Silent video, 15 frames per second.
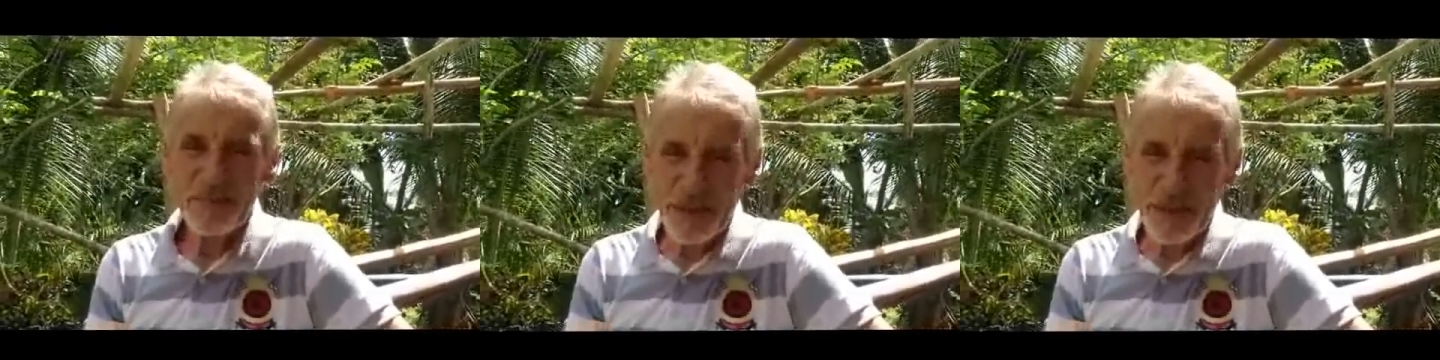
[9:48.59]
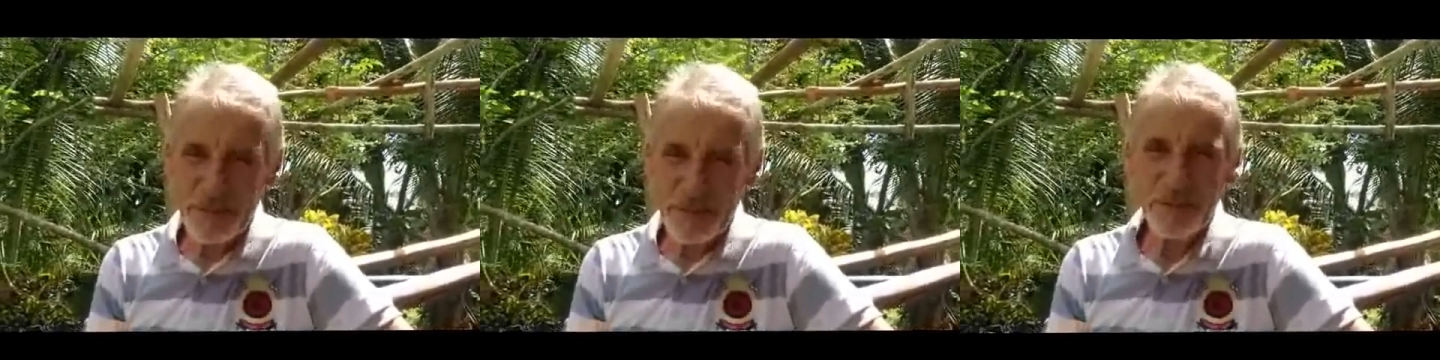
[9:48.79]

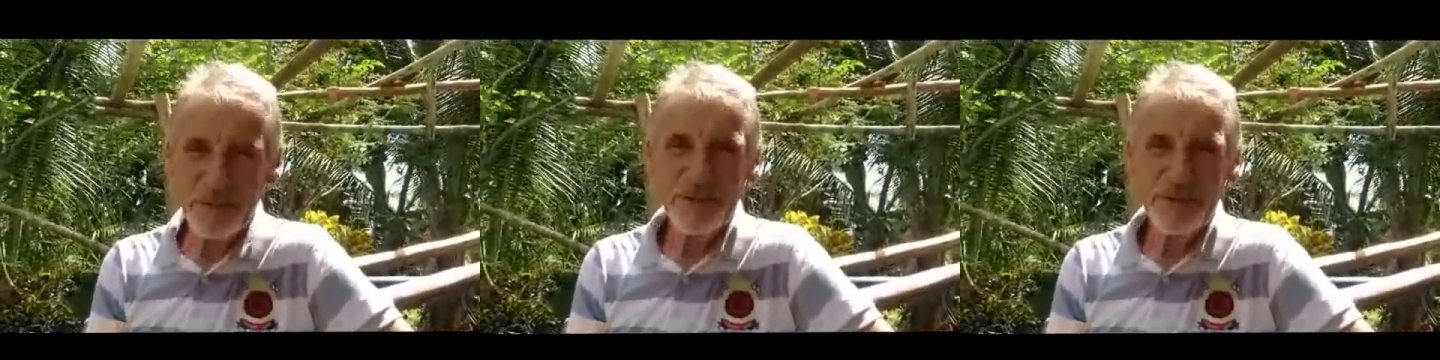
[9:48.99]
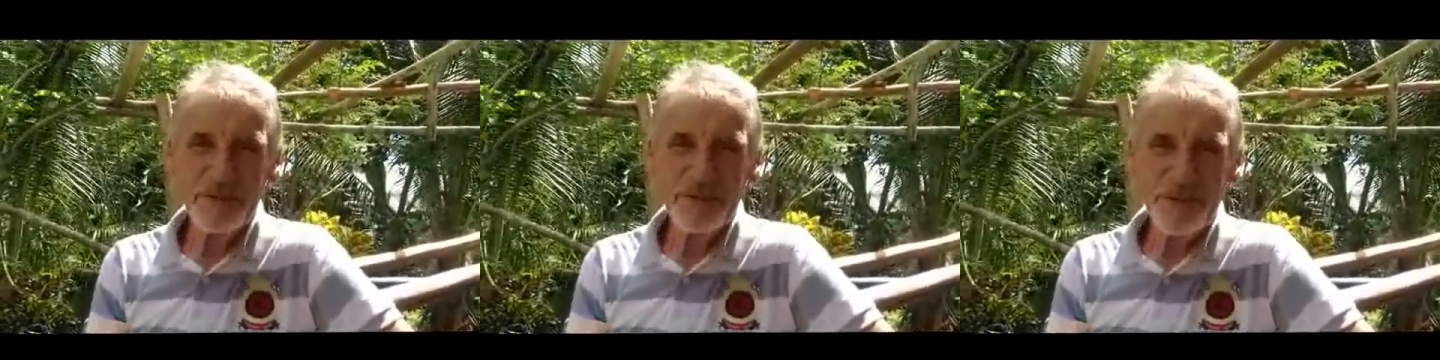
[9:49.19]
The
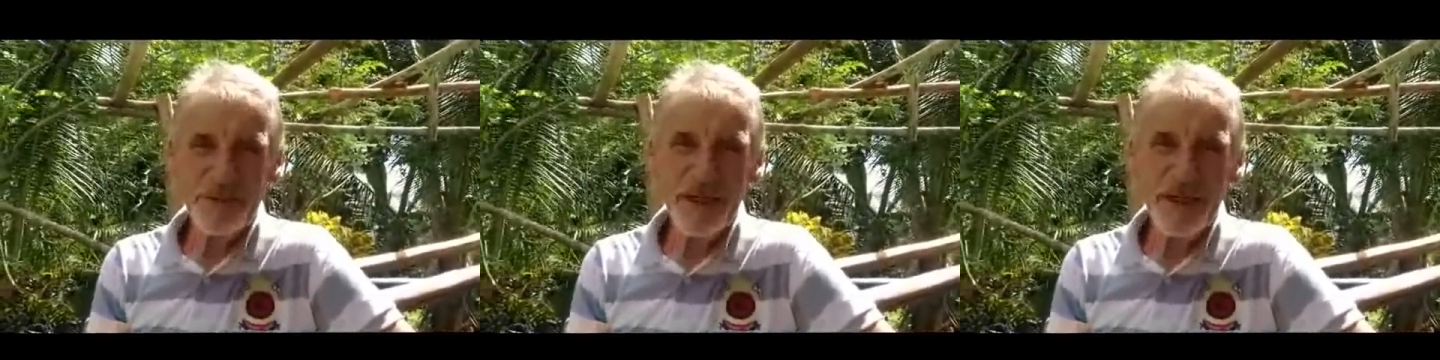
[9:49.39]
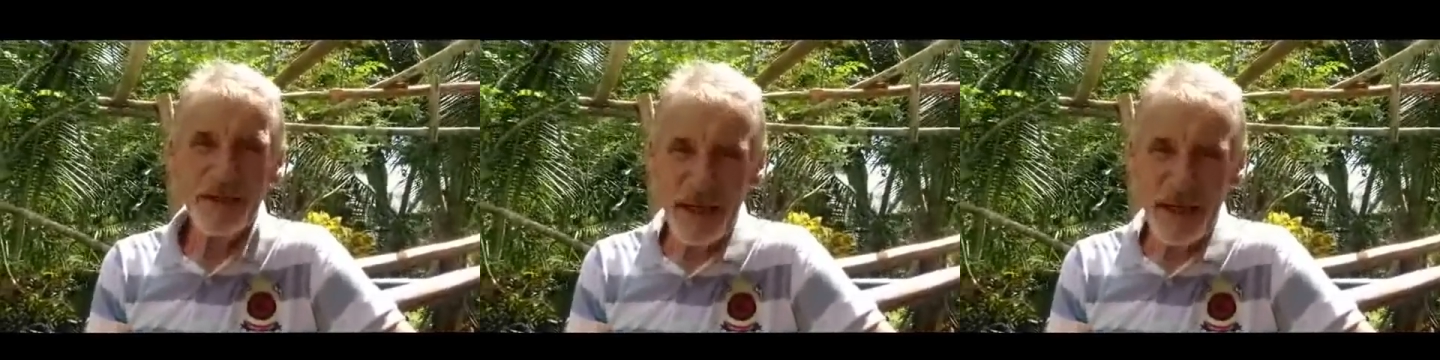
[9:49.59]
people
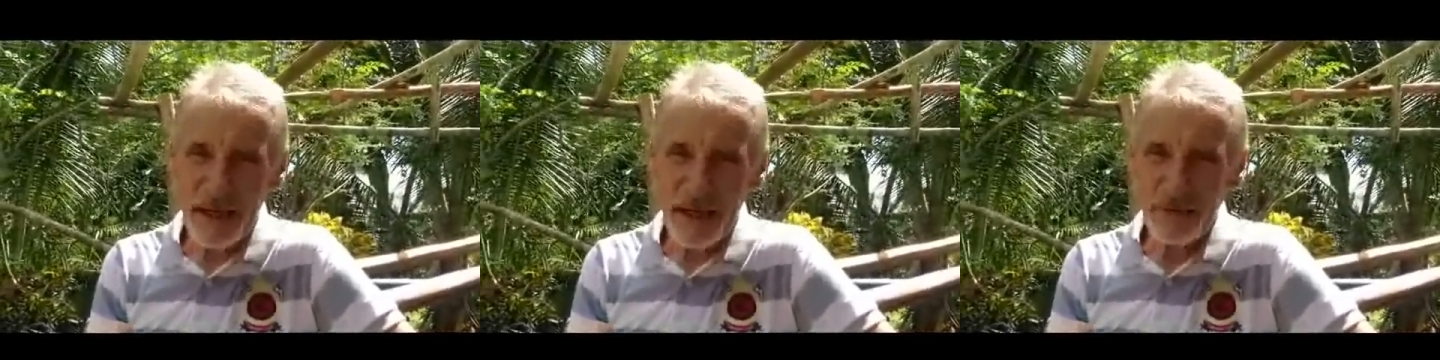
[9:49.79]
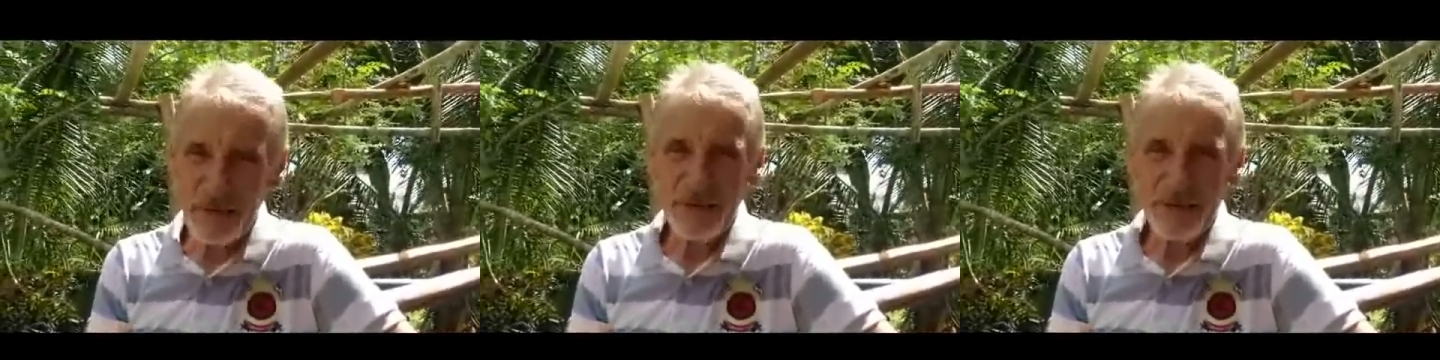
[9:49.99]
that we
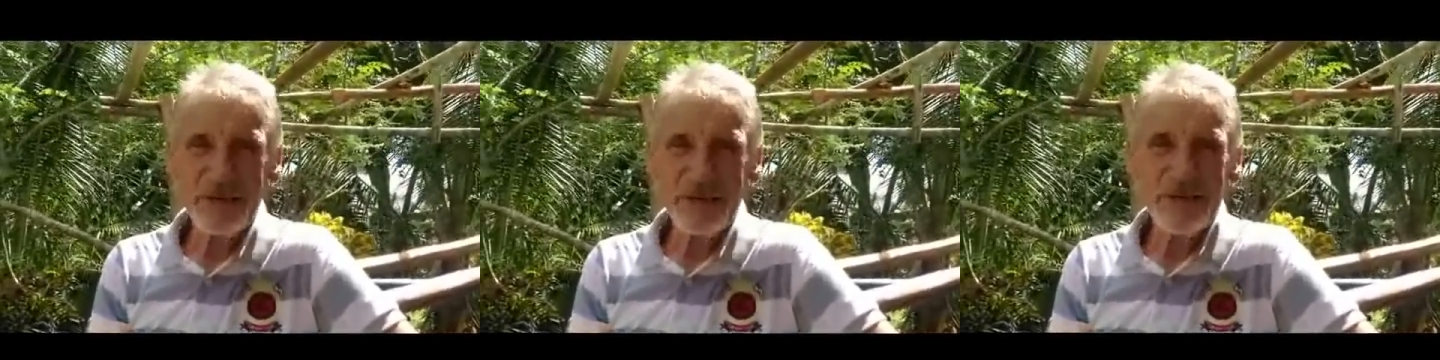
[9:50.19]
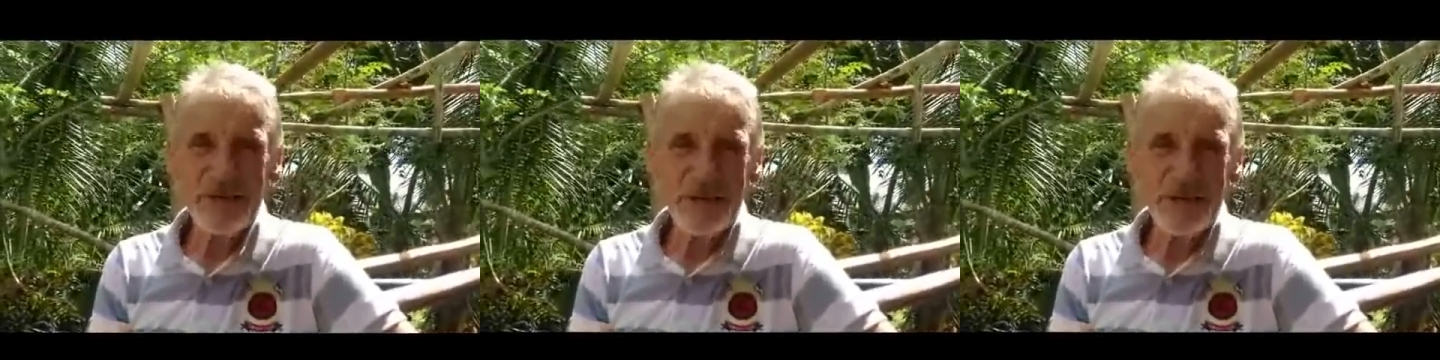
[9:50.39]

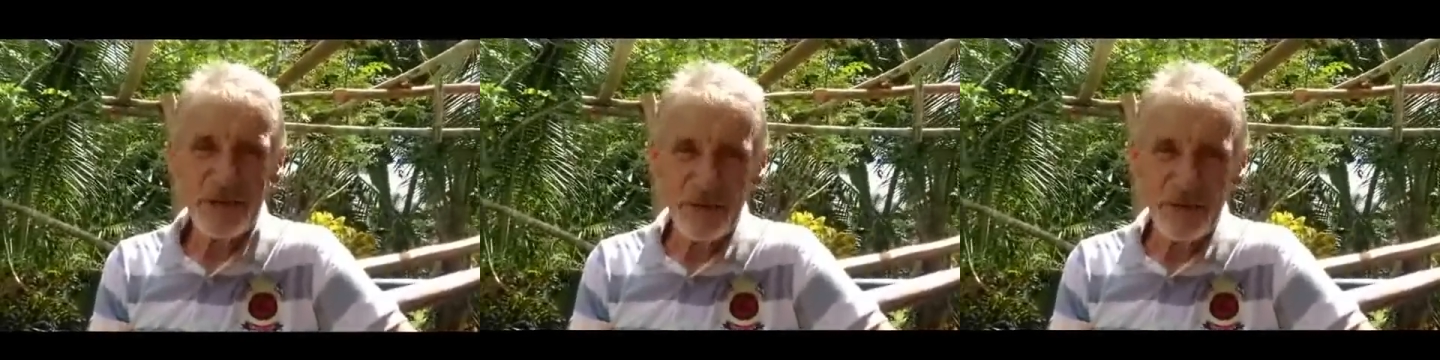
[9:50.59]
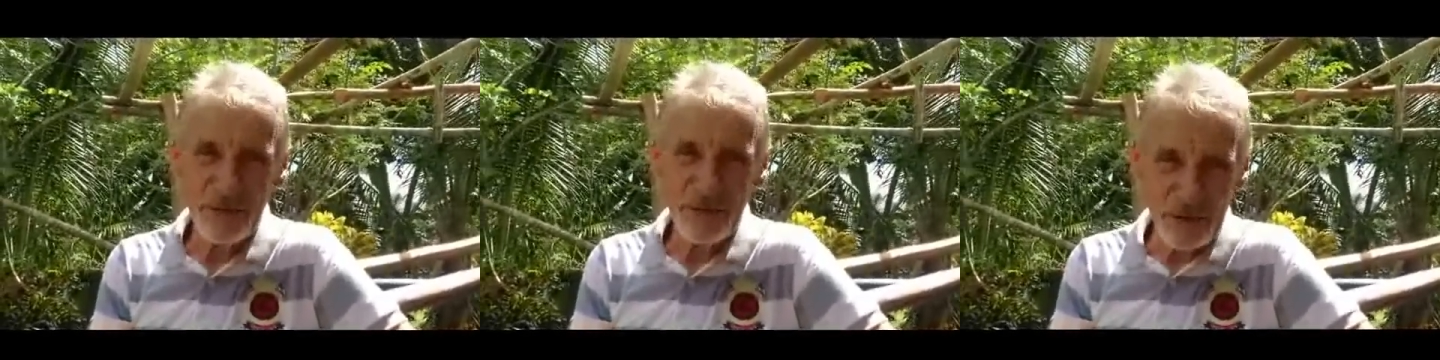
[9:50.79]
allowed
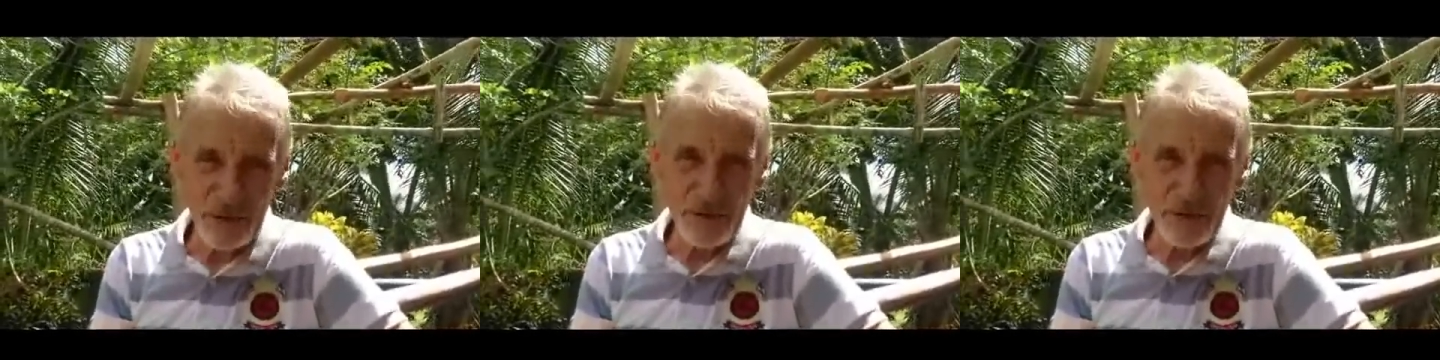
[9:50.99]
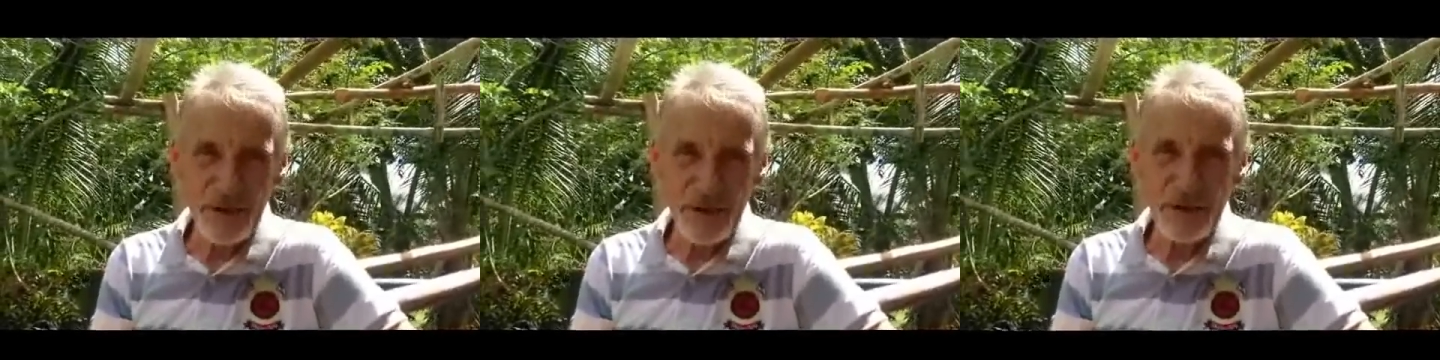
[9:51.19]
to go
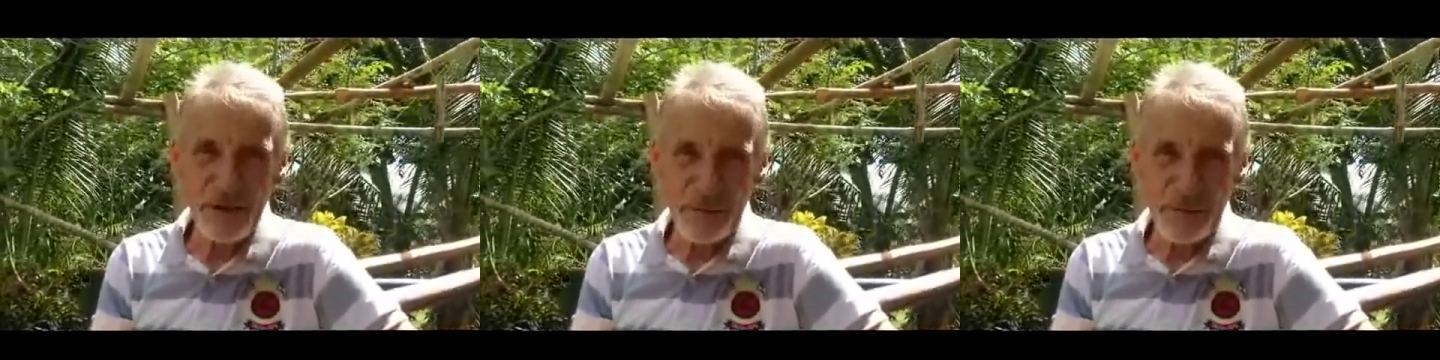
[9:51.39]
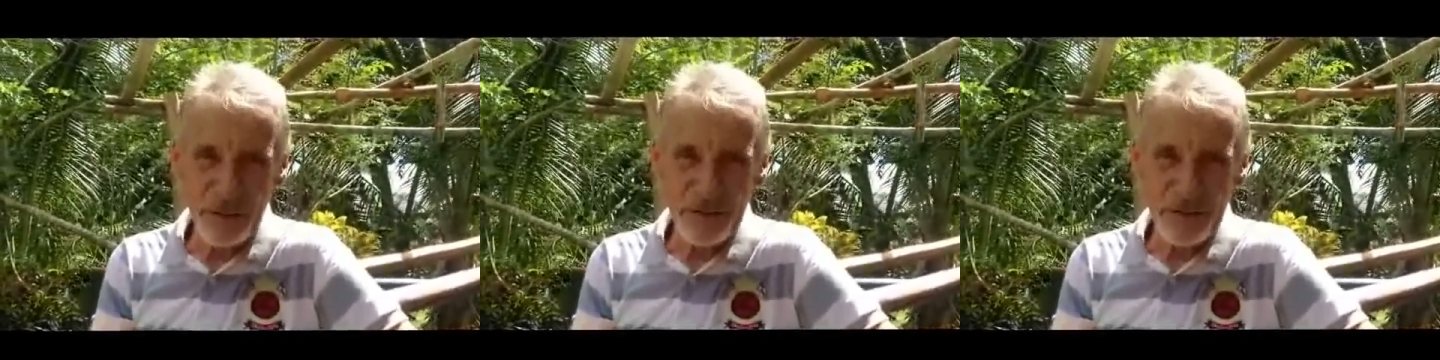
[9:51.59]
through our